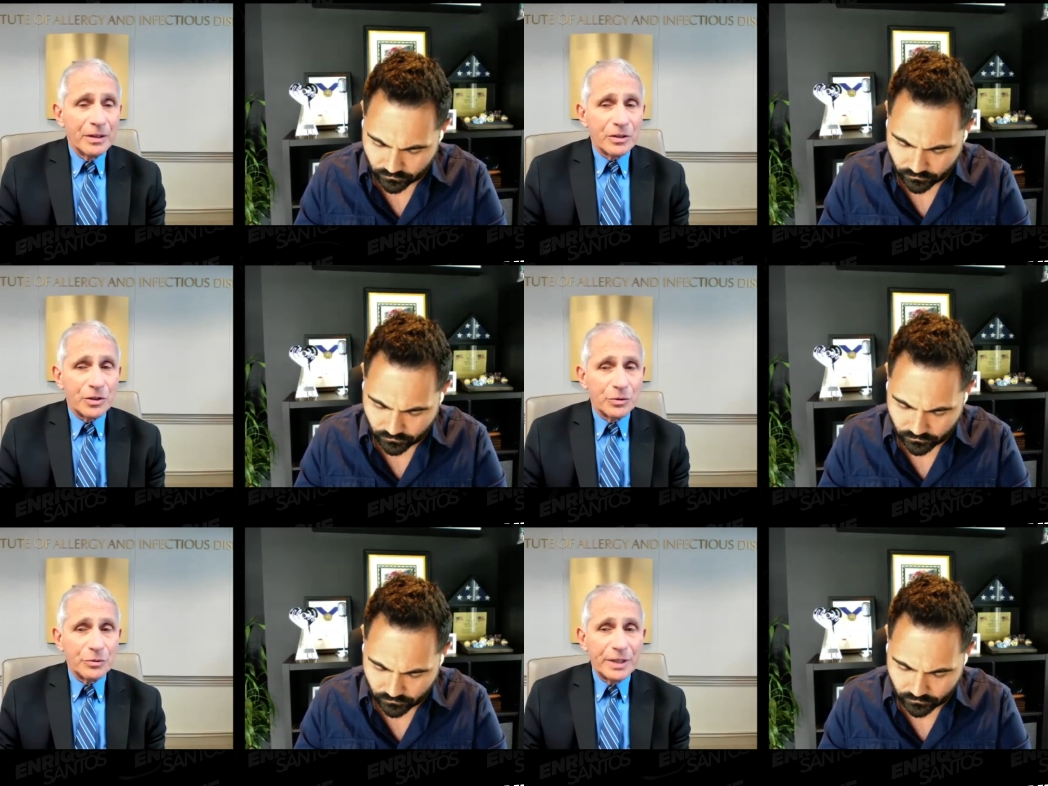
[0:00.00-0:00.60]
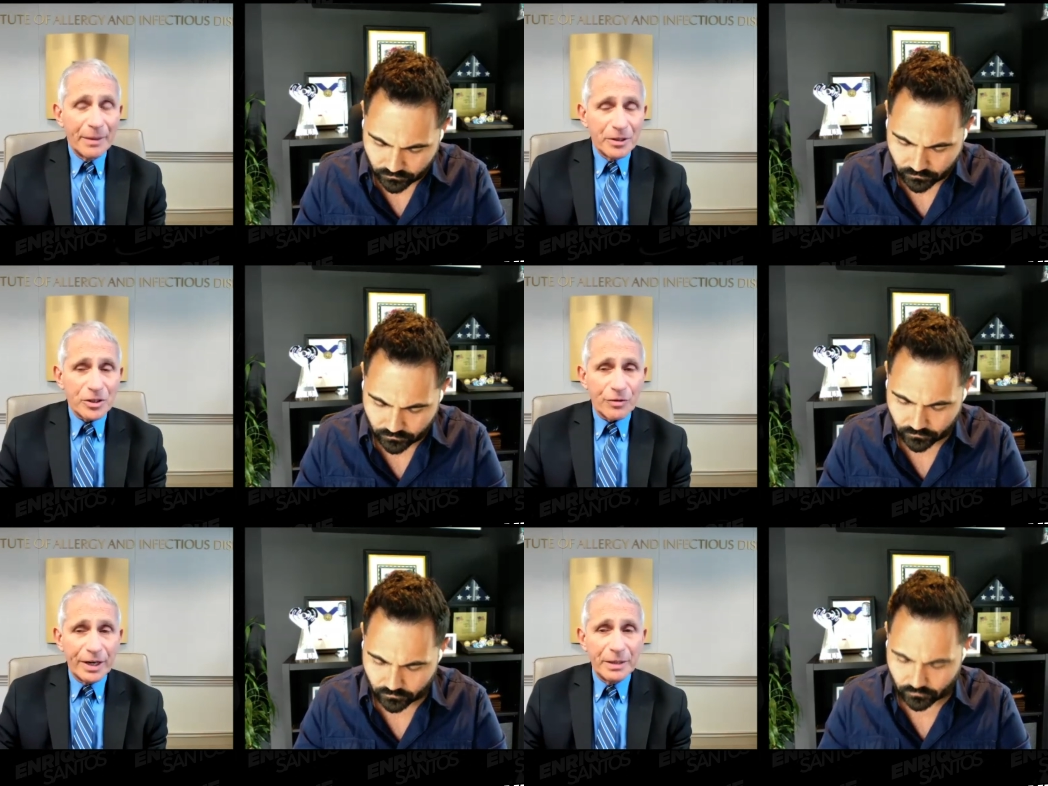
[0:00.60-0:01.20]
Speaker 1: to
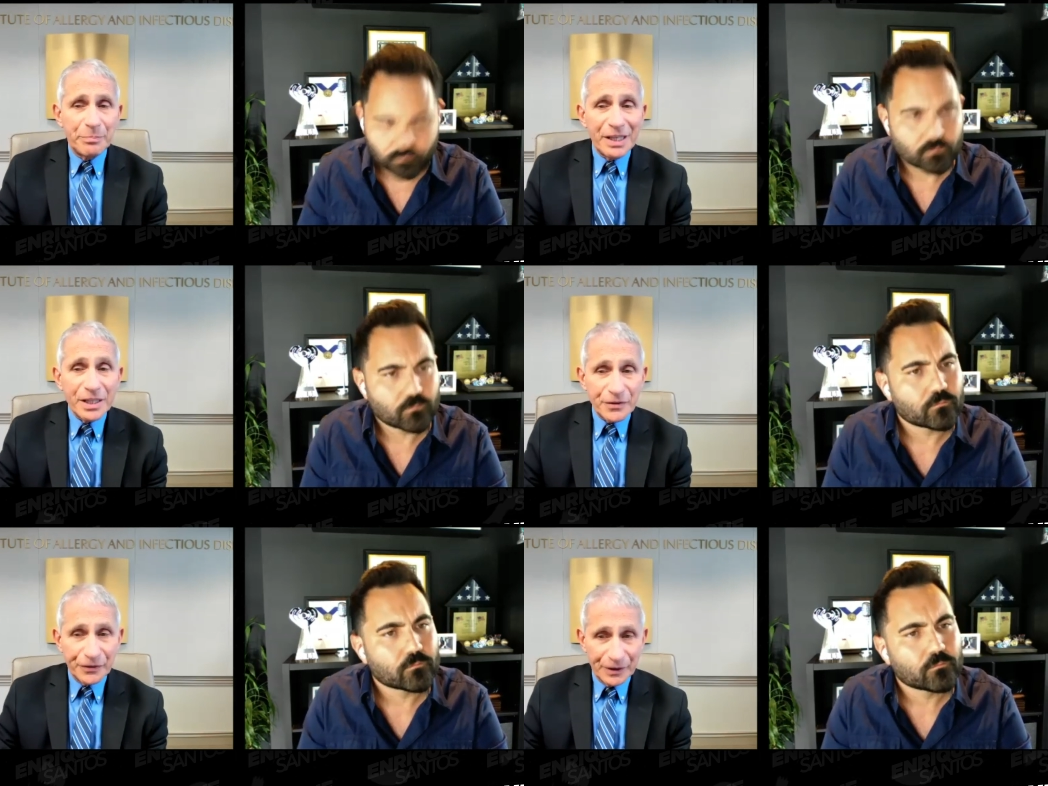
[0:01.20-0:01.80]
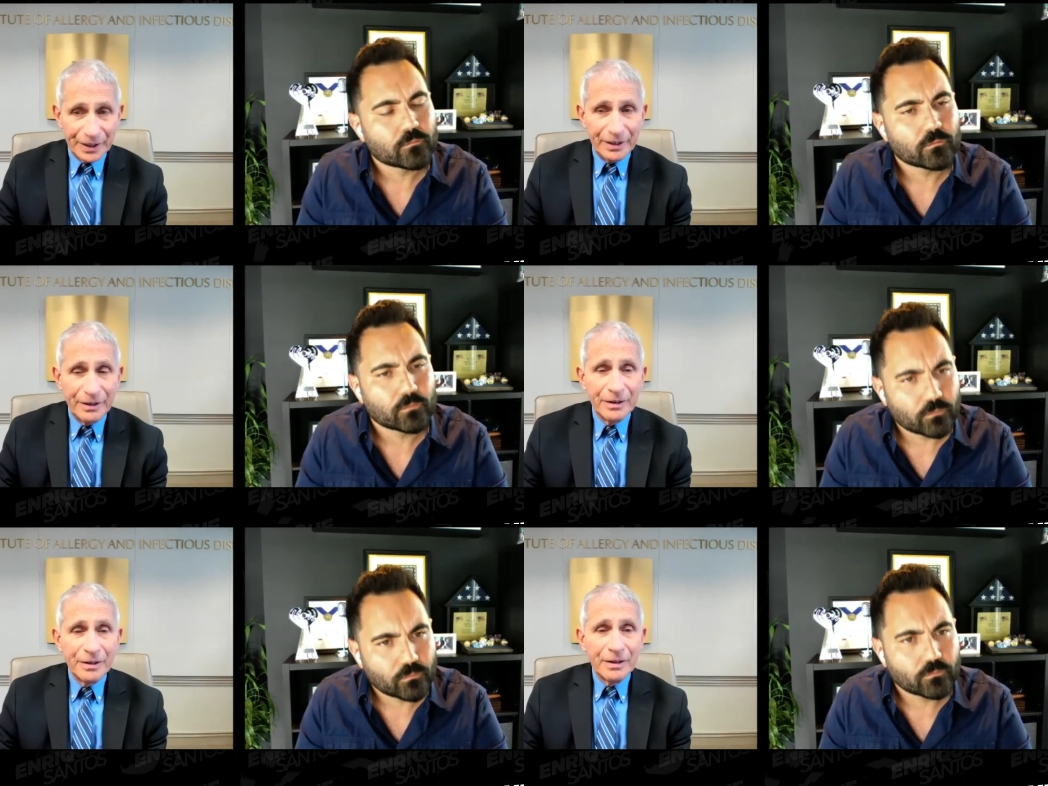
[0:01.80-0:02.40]
demonstrate peacefully
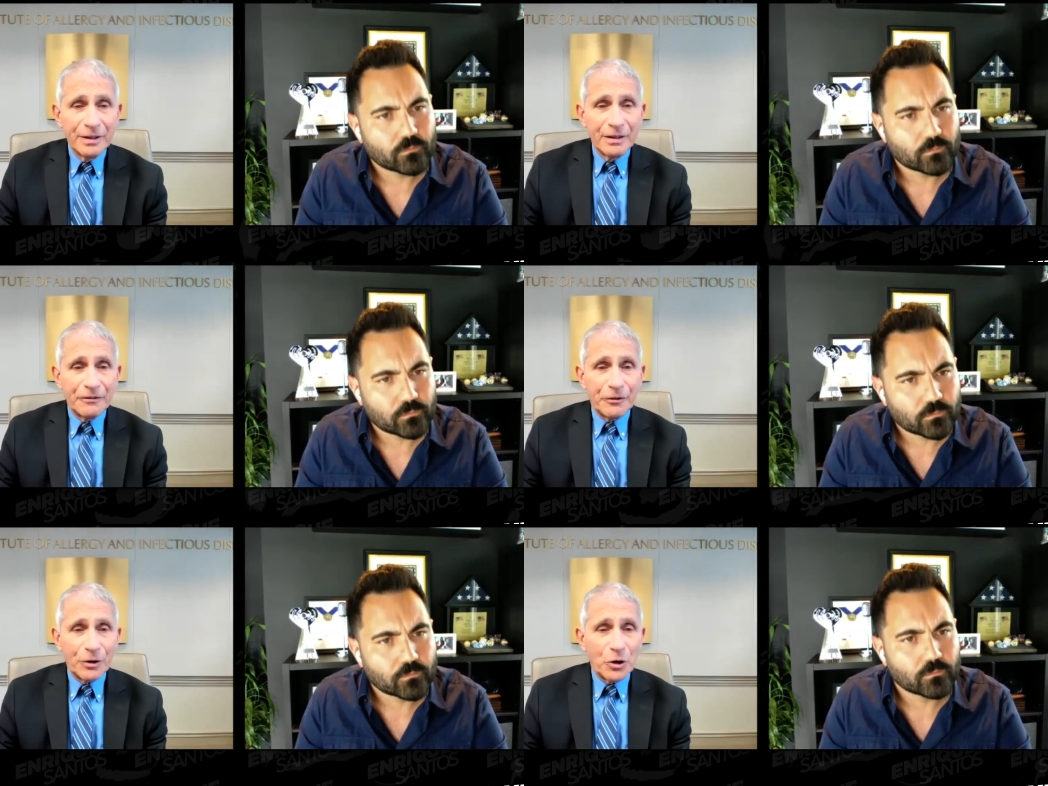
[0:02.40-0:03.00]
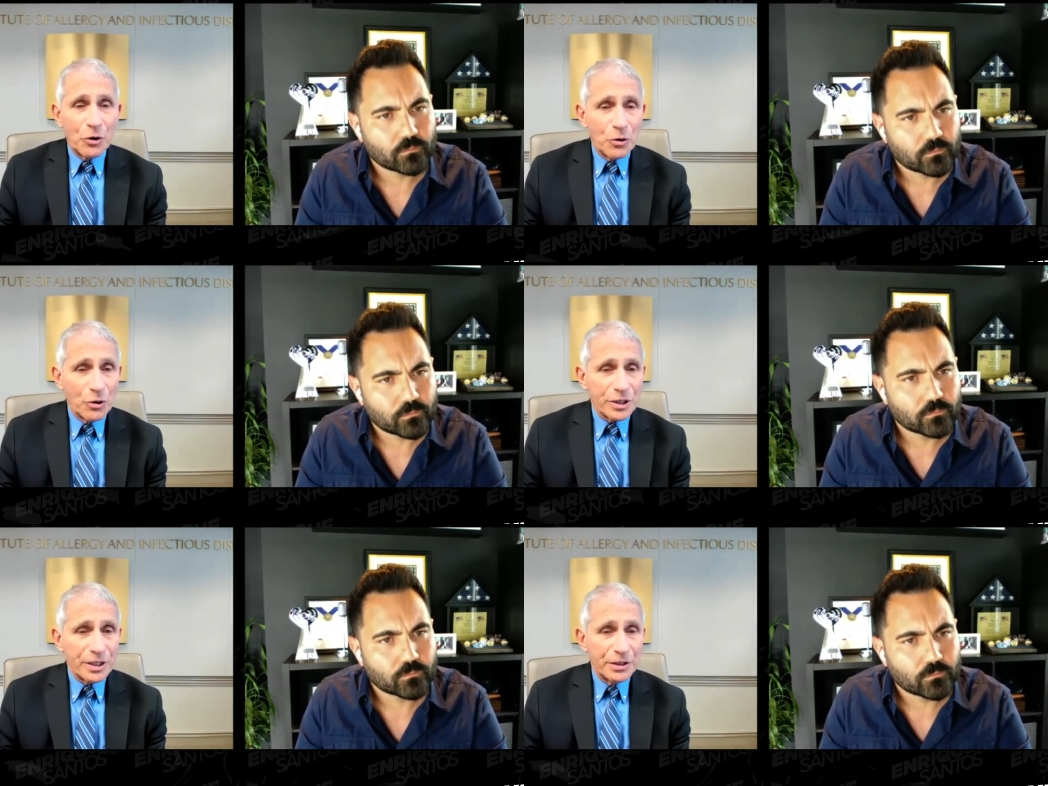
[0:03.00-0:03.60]
for a
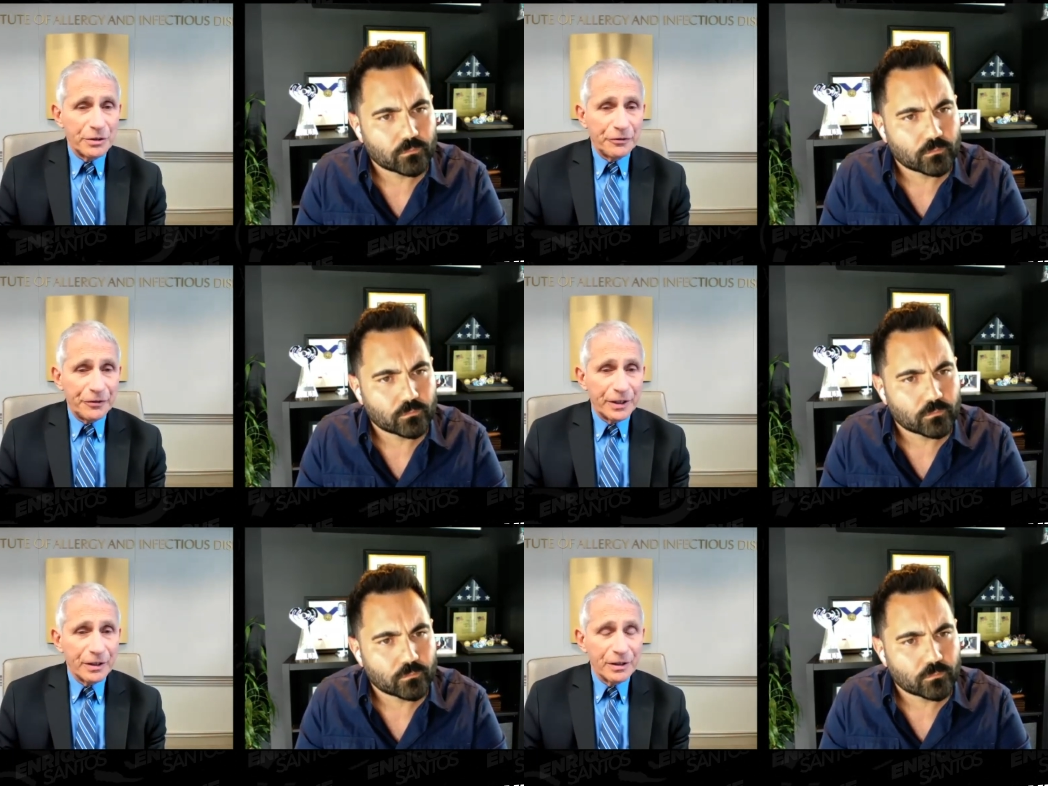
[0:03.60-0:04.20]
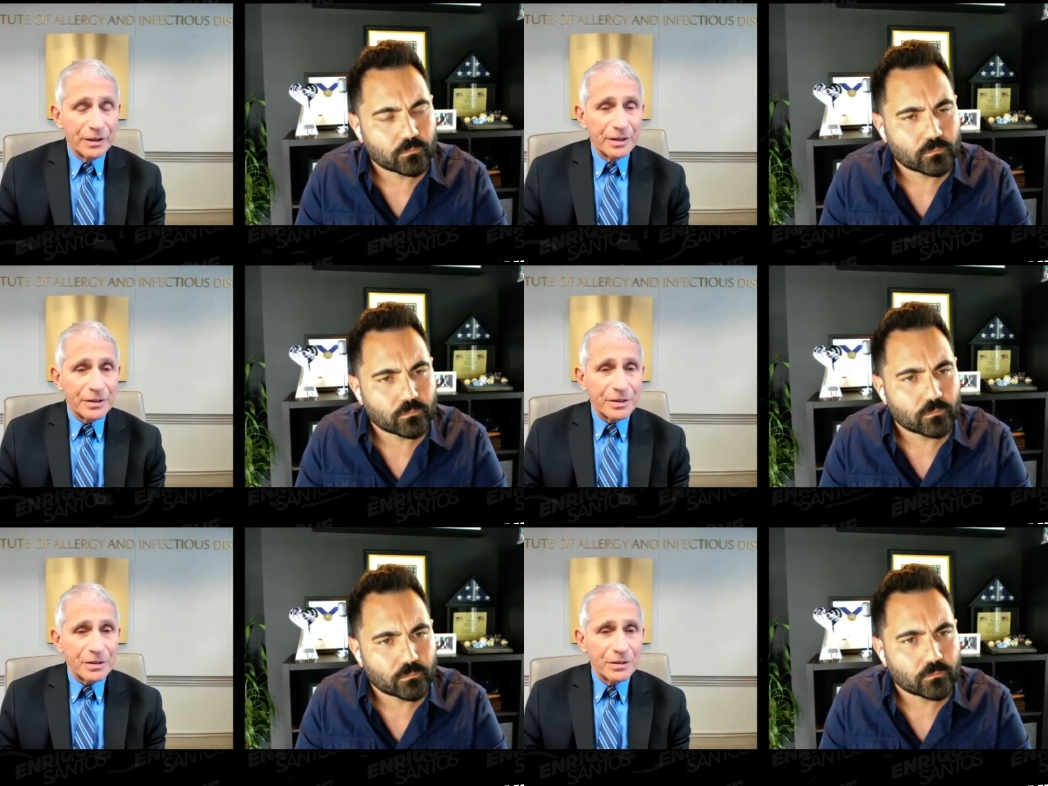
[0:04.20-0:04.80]
cause that you feel
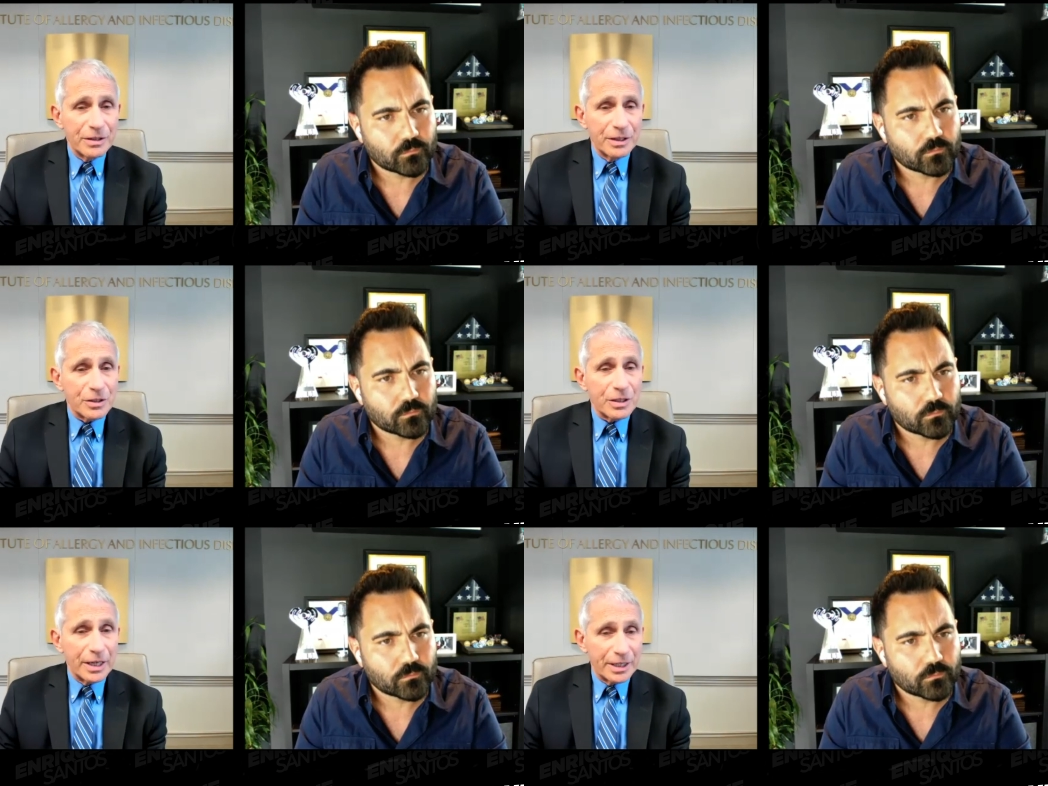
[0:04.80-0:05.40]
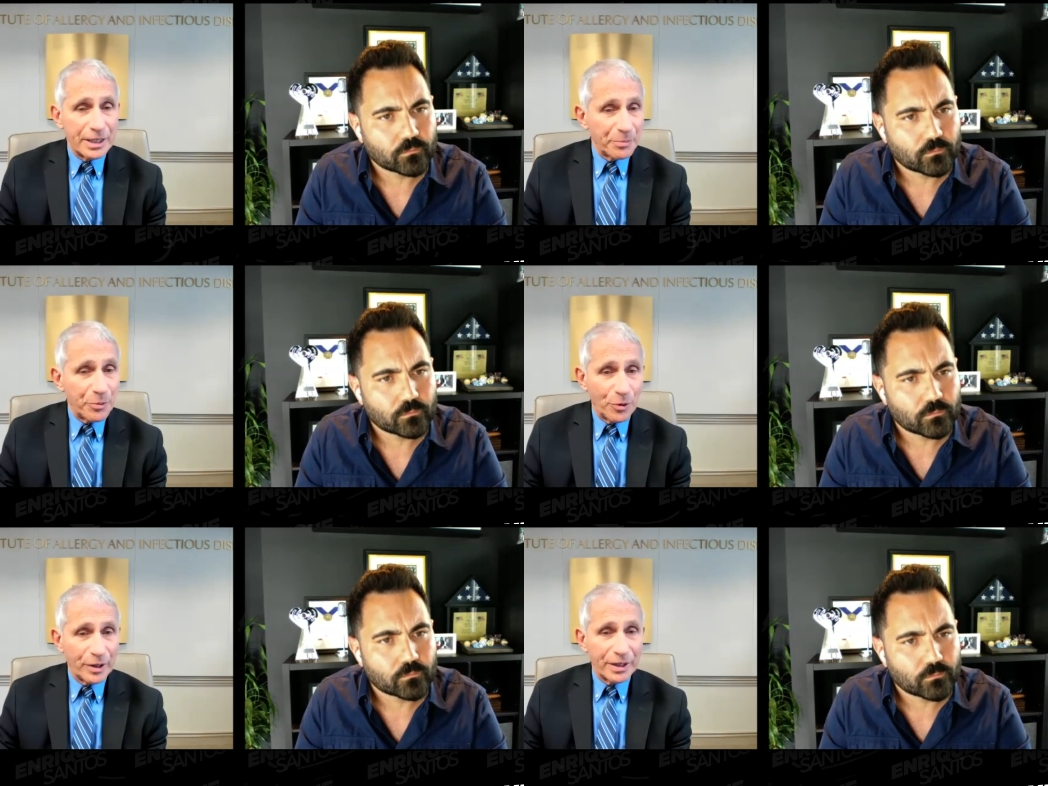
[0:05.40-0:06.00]
is, is as
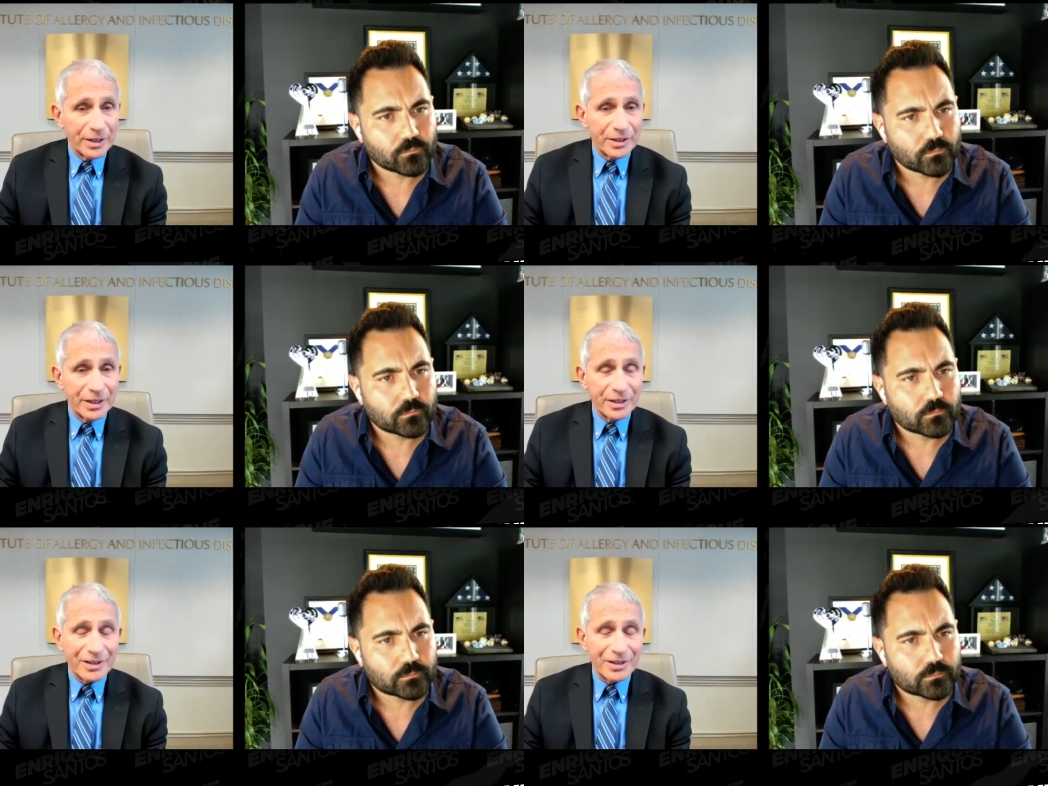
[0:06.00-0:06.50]
important as this.